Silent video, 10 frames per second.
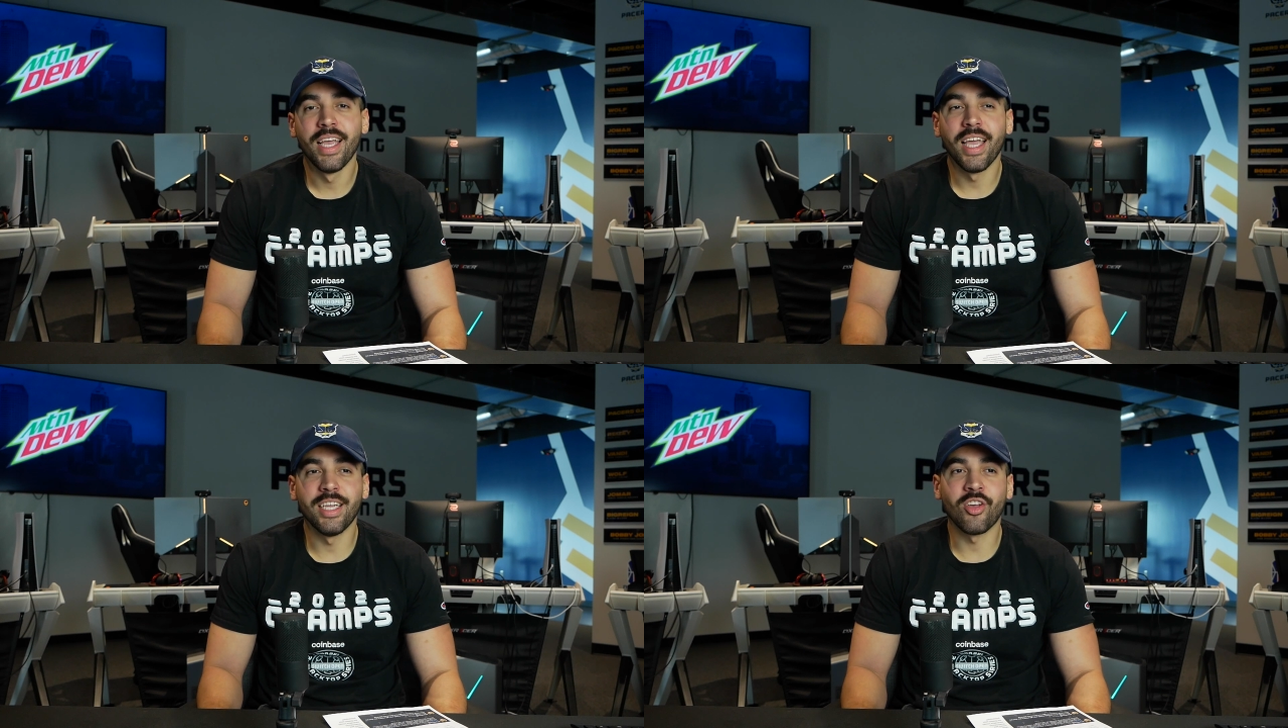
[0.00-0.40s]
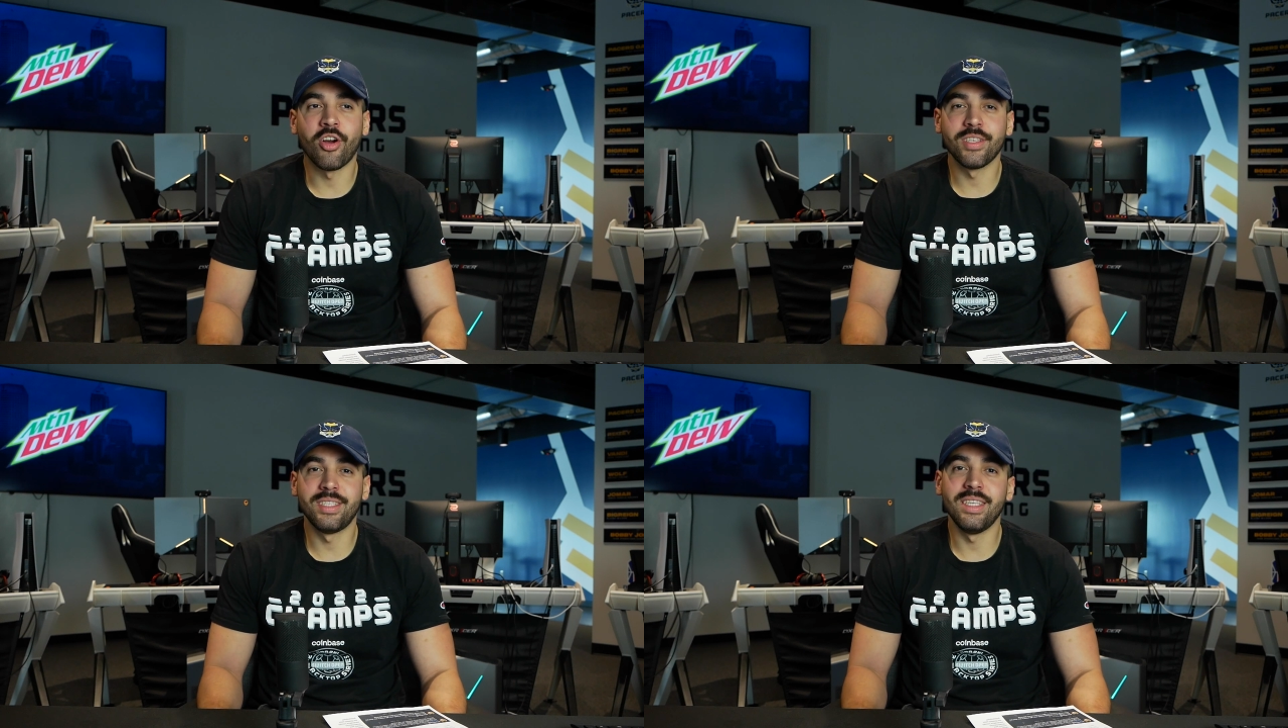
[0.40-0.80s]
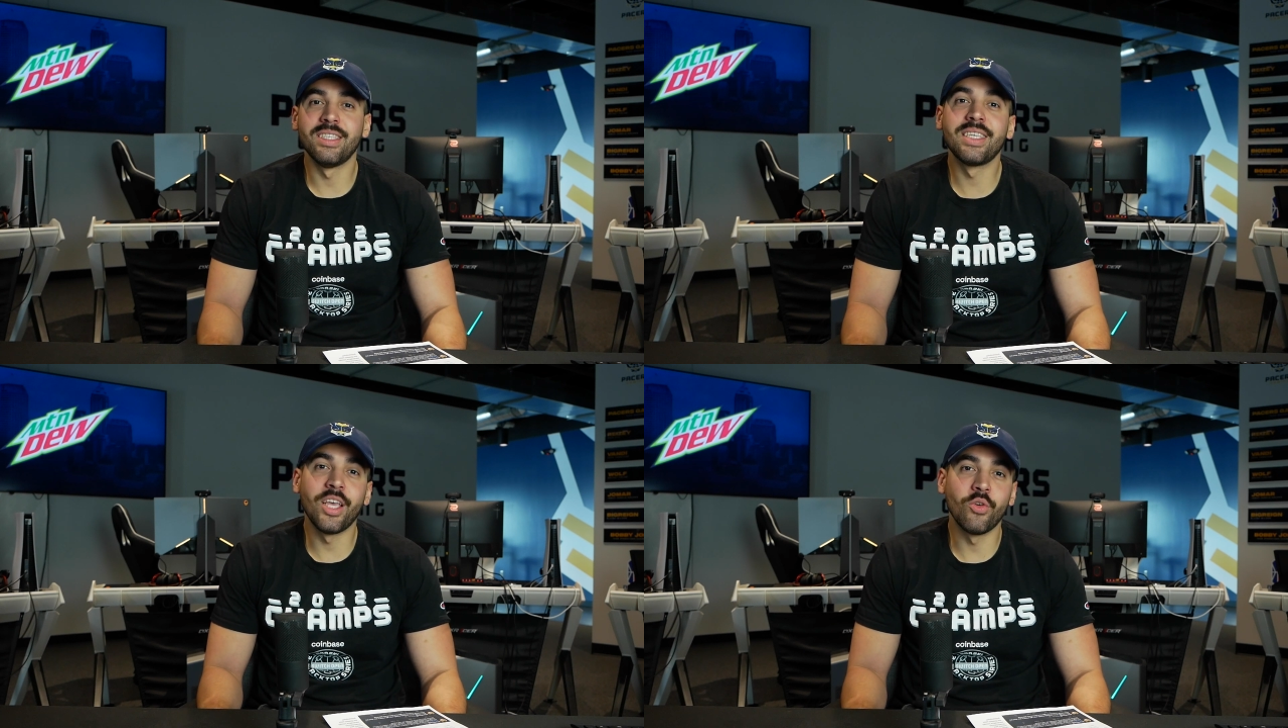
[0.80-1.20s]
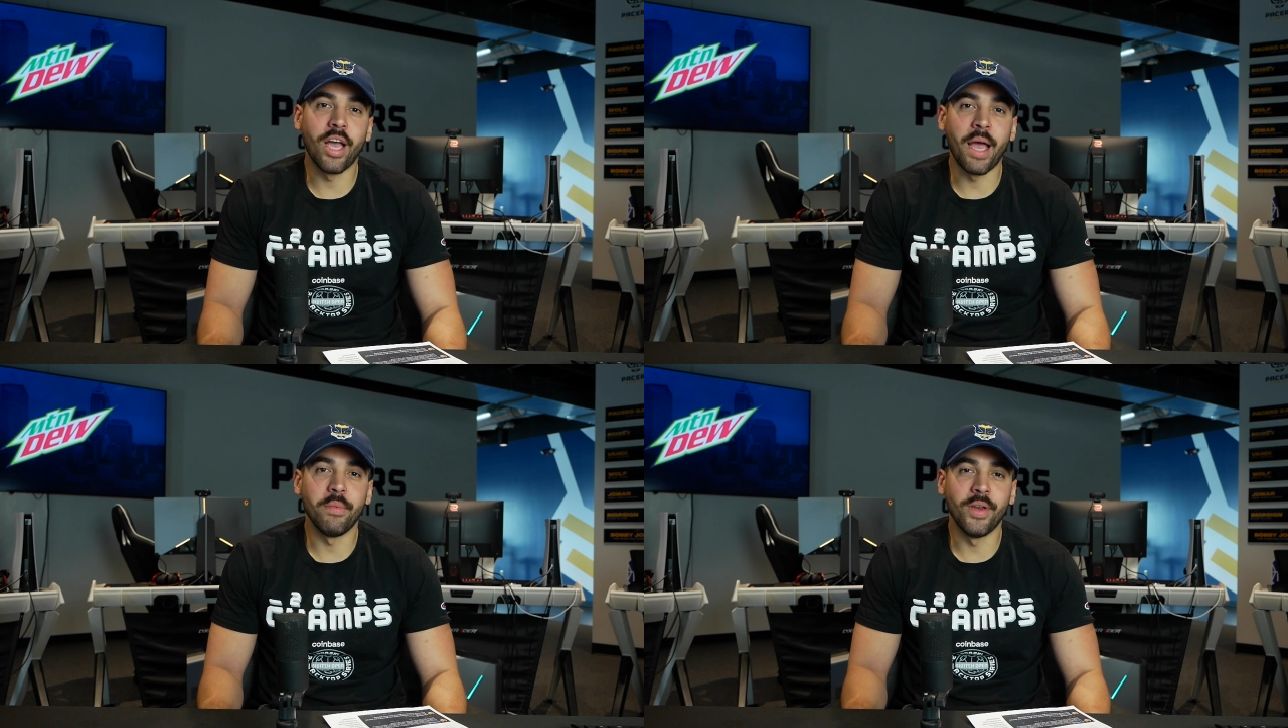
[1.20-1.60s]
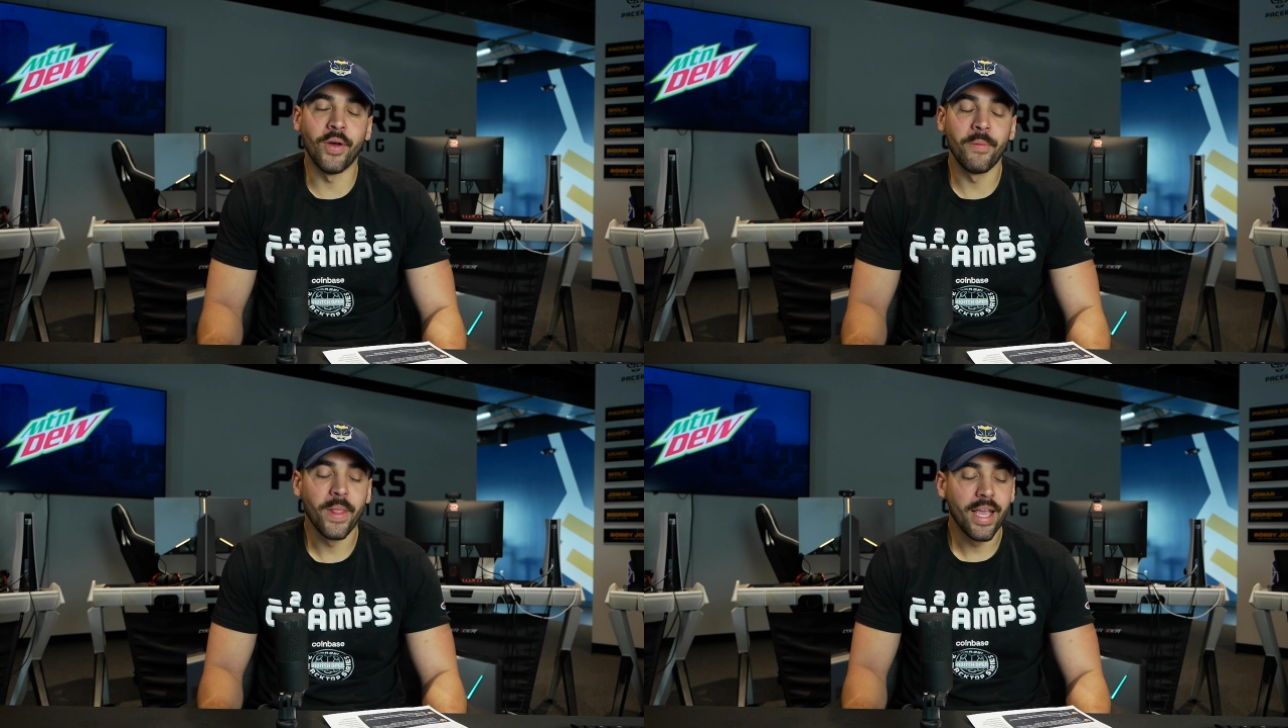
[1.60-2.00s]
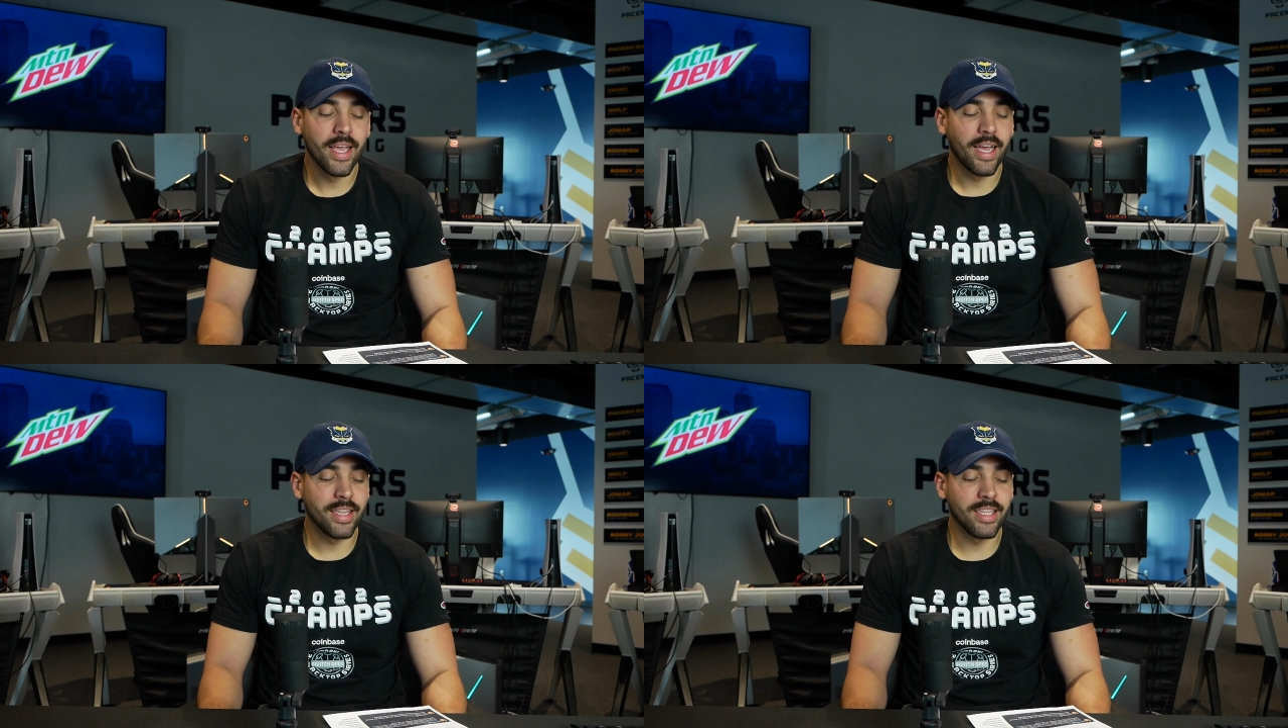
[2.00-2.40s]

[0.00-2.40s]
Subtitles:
and it's hard to see the skill gap, I